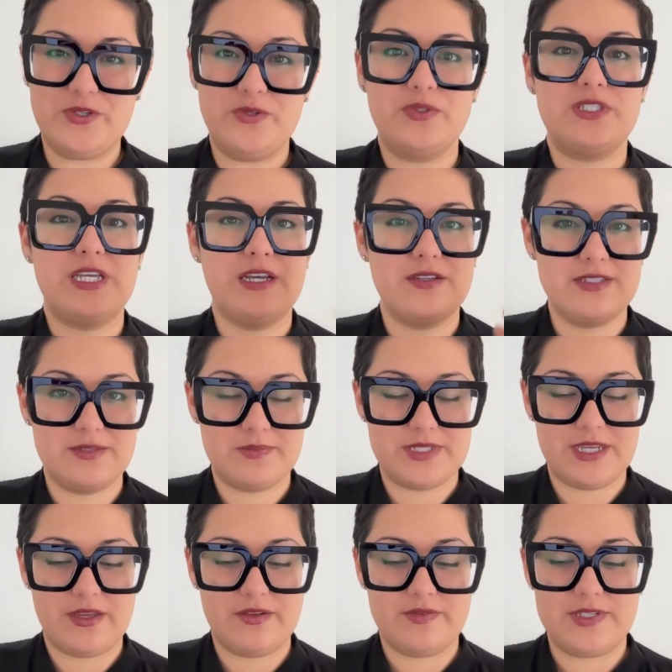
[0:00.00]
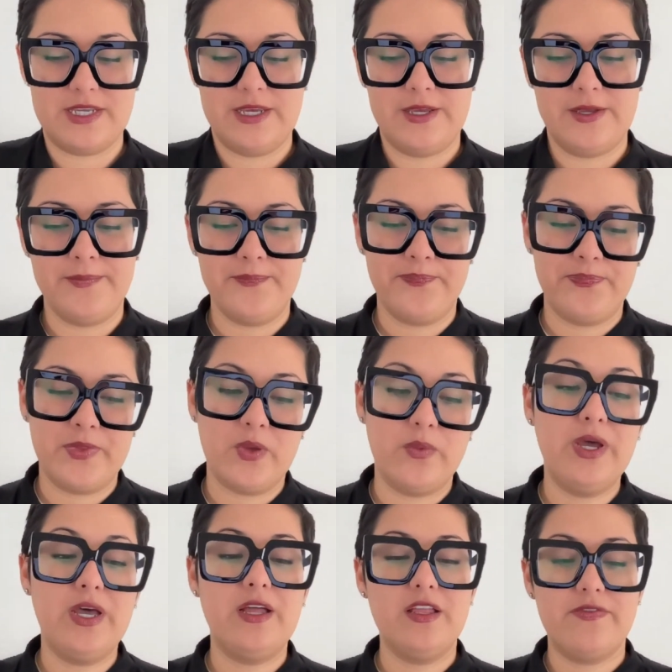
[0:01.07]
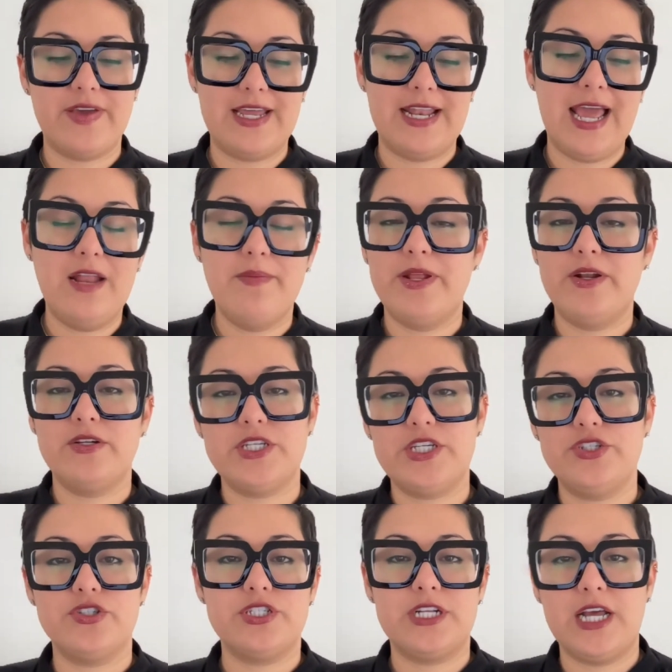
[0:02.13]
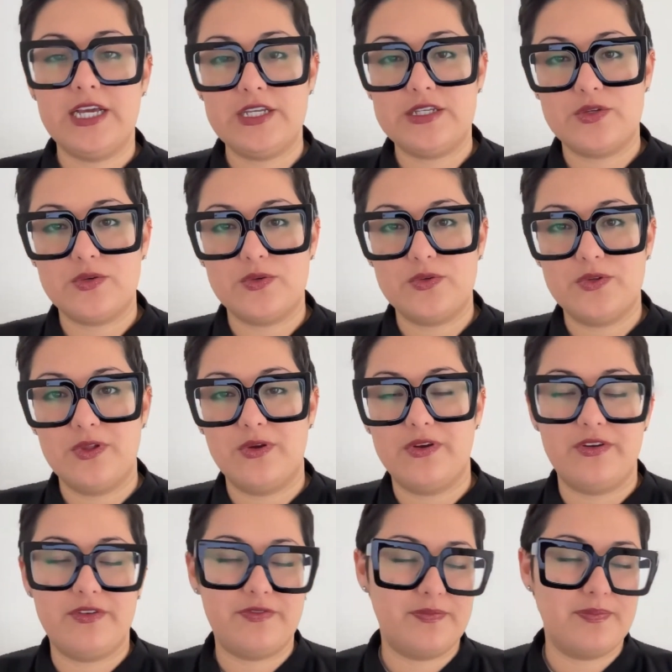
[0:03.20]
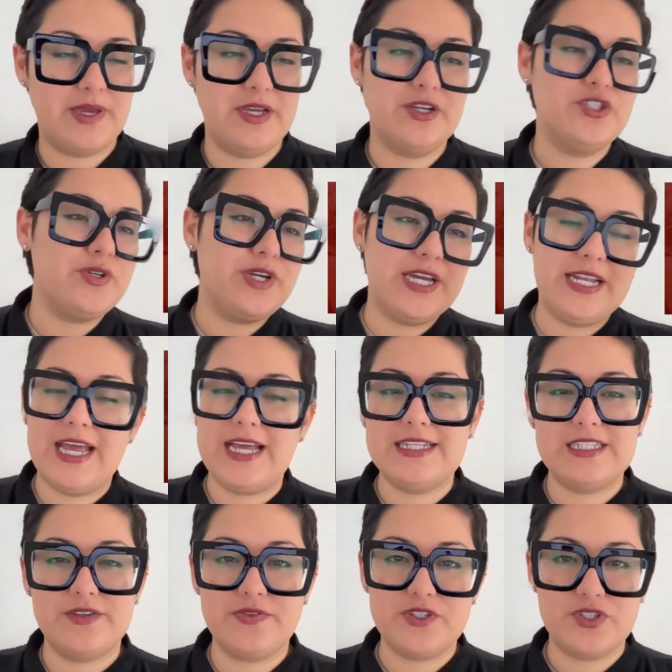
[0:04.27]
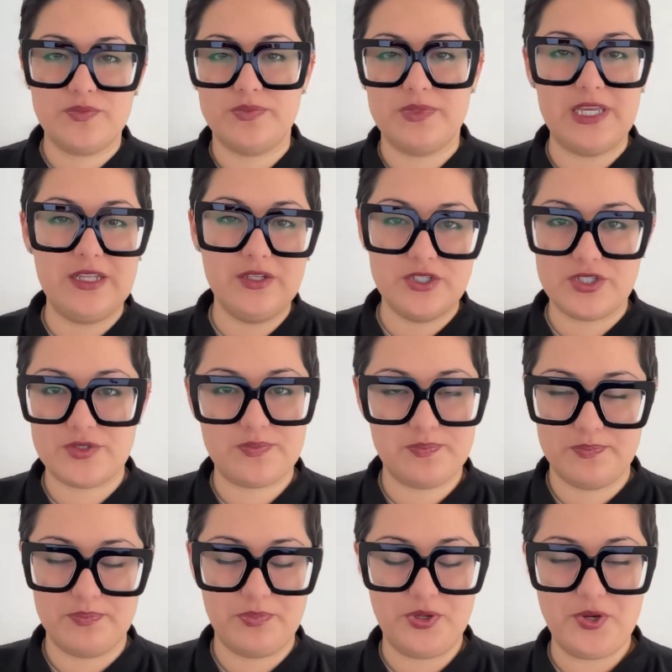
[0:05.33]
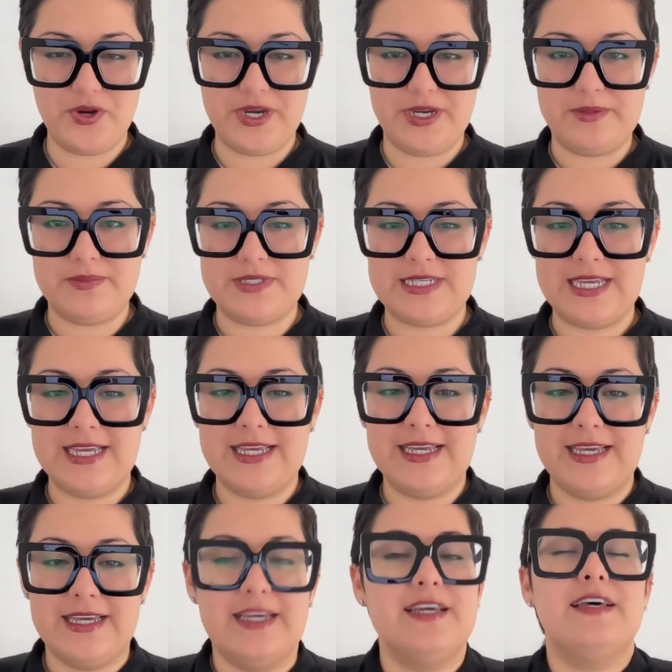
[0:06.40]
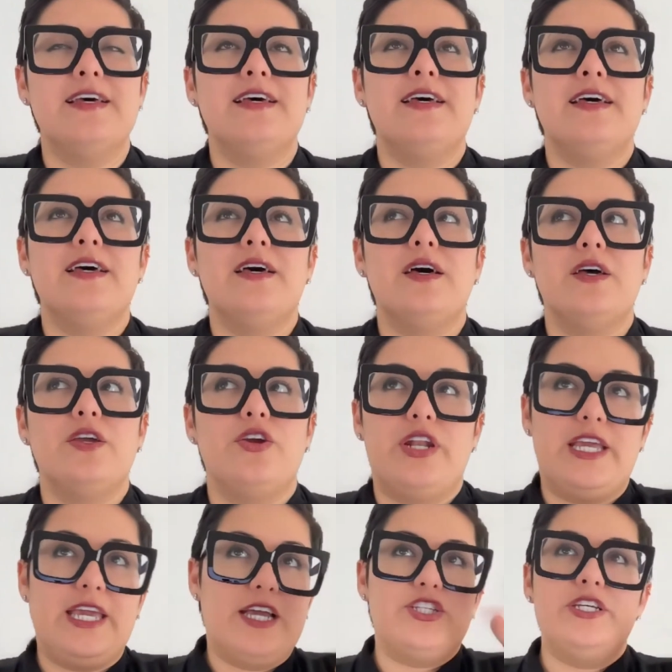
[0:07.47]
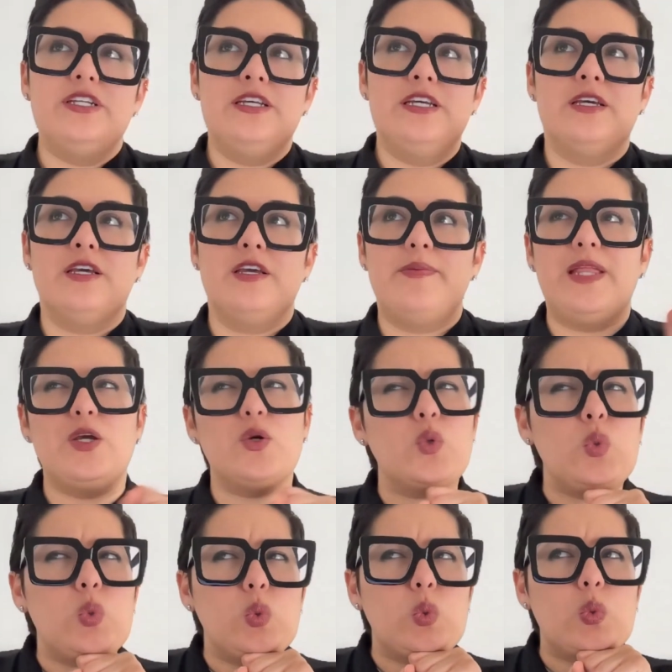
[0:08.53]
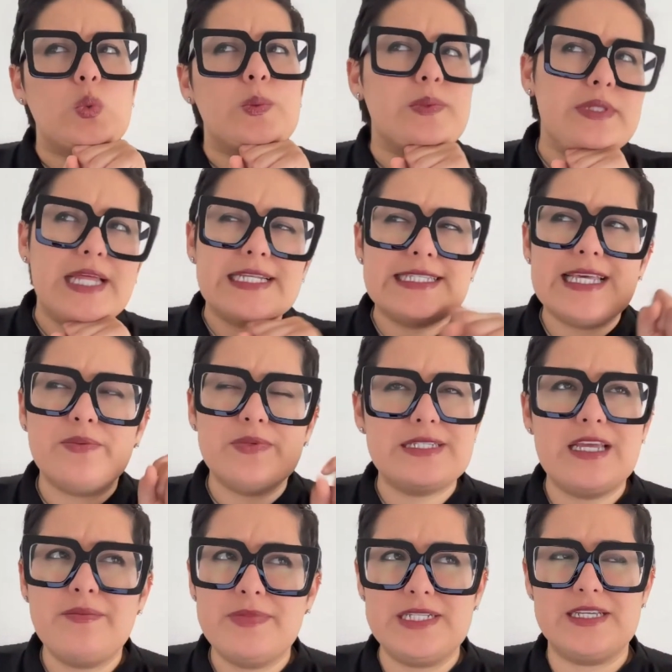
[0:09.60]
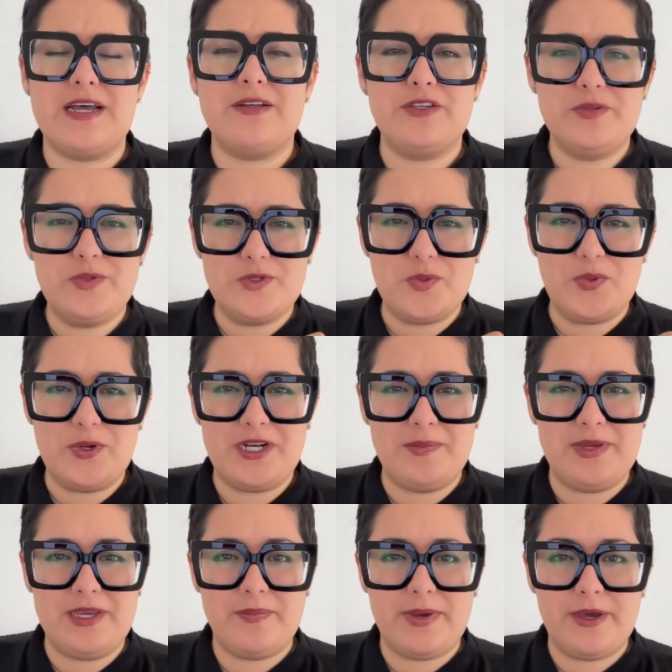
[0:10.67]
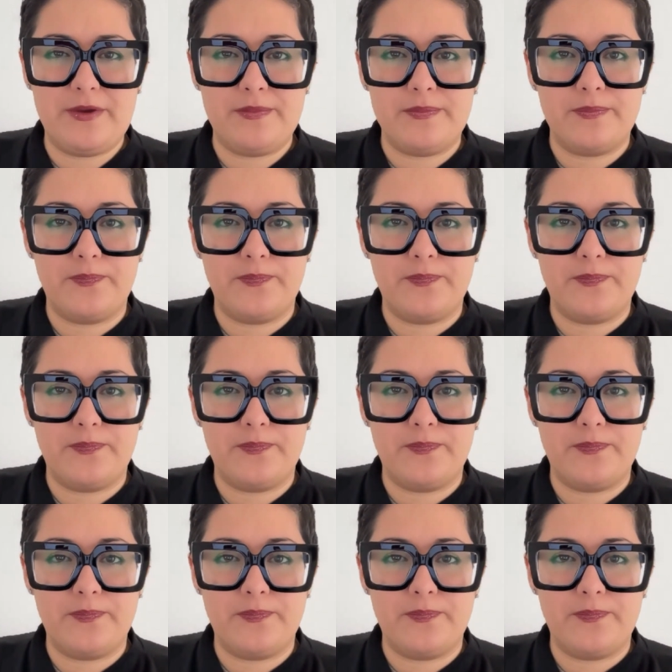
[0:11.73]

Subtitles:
who tells themselves, well, if I had had better teachers in high school, or if my country had had different English programs, you're going to catch it and be like, ooh, that's that resentment Tanya was warning me about.